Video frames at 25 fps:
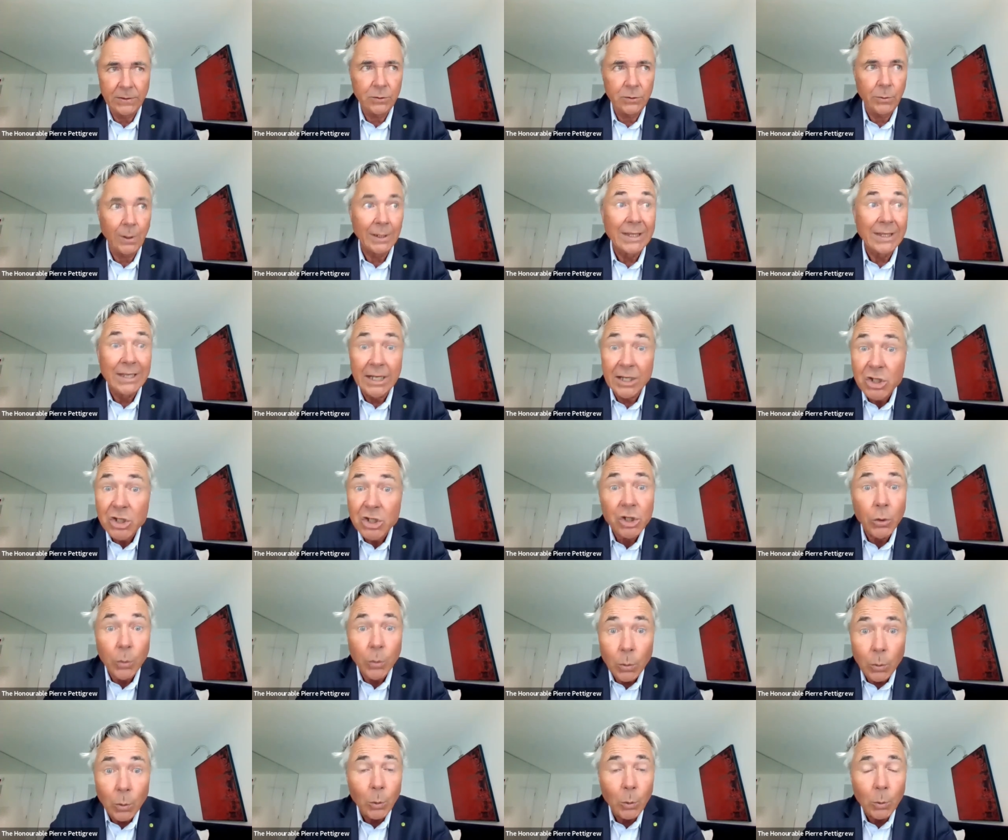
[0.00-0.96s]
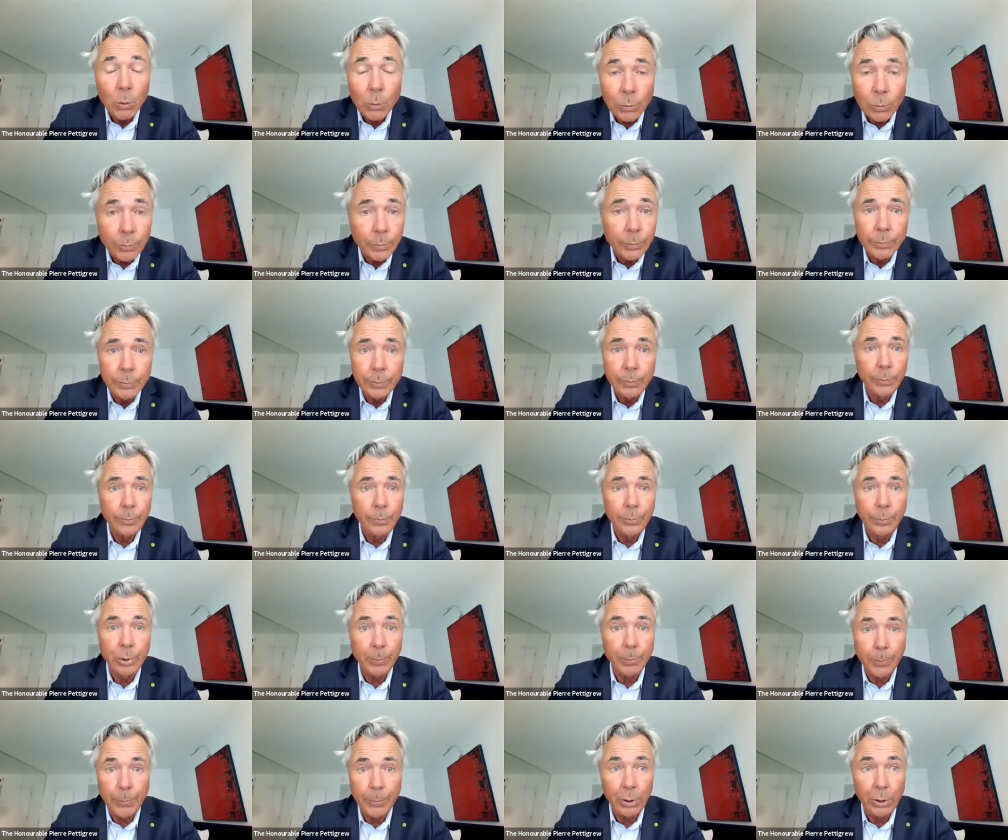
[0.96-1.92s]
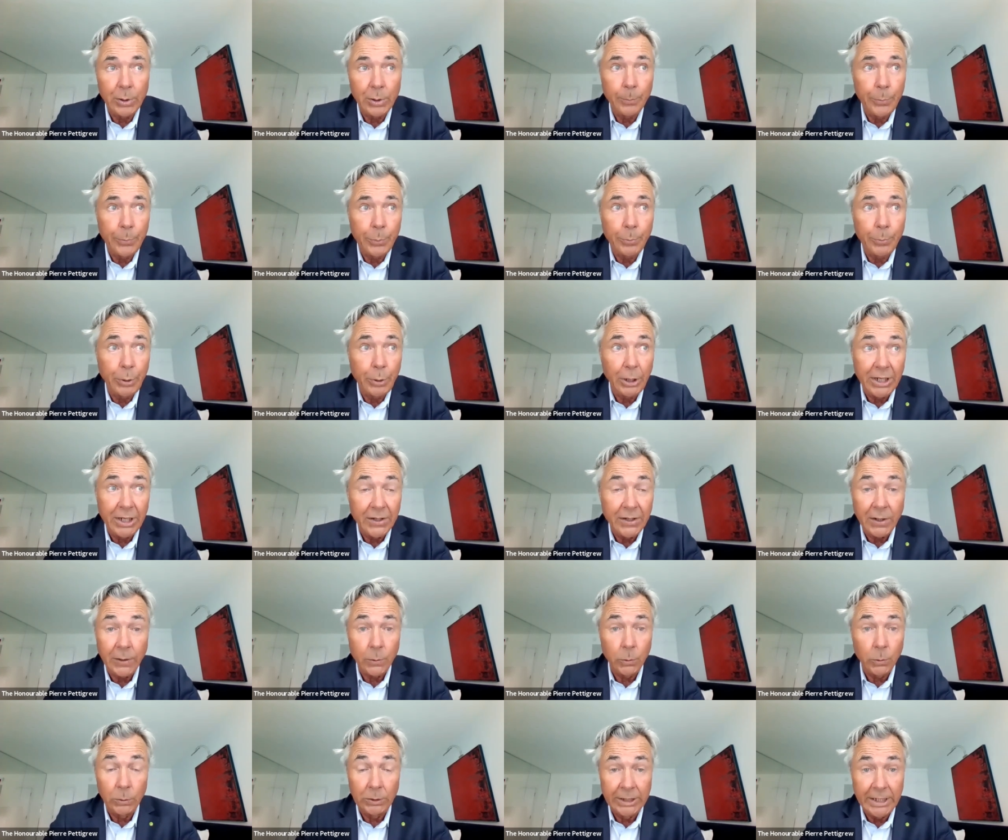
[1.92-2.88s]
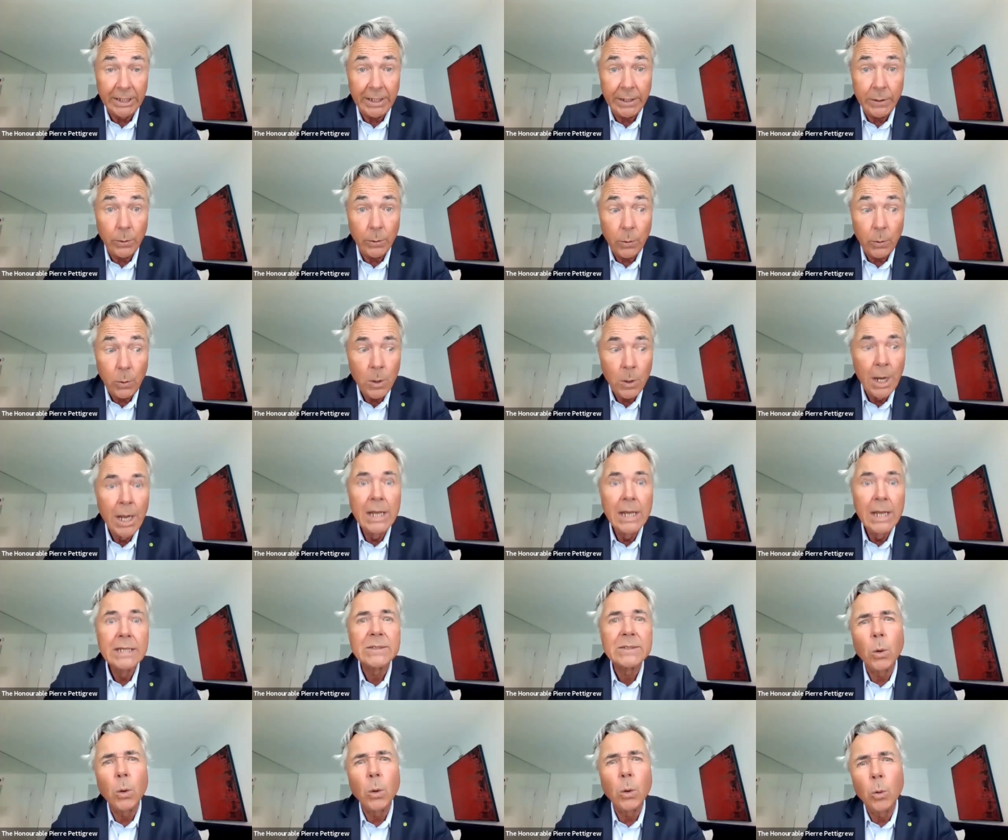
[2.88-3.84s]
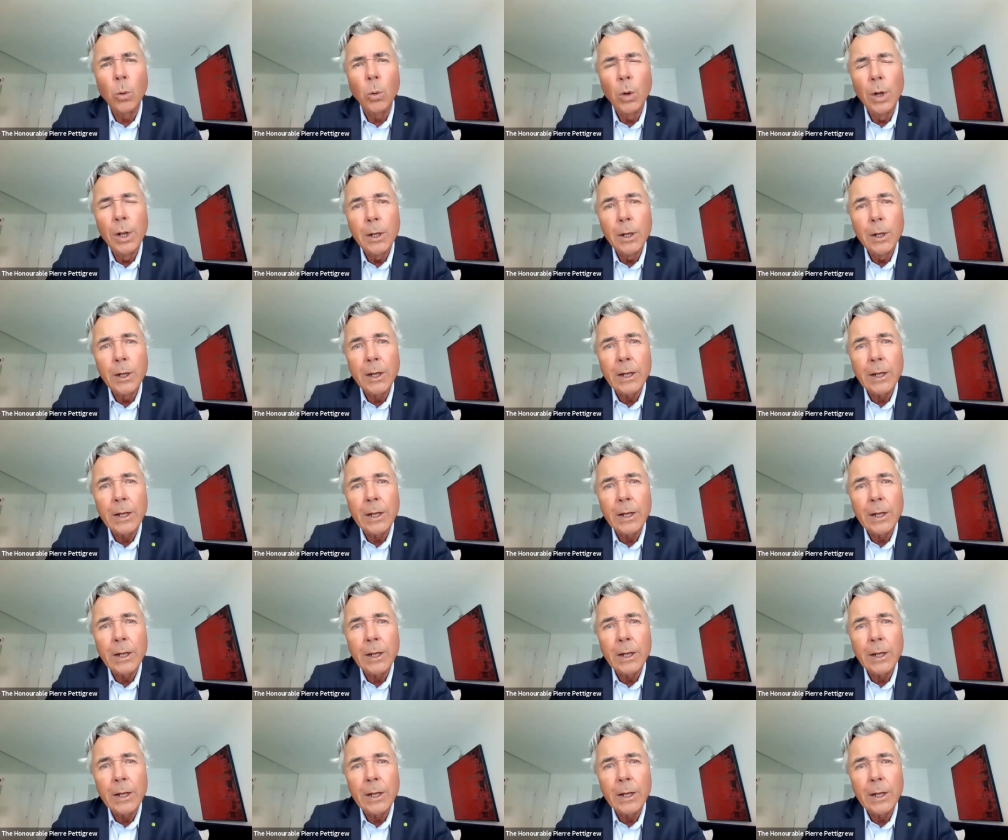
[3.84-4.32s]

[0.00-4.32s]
traditional po- political leader. So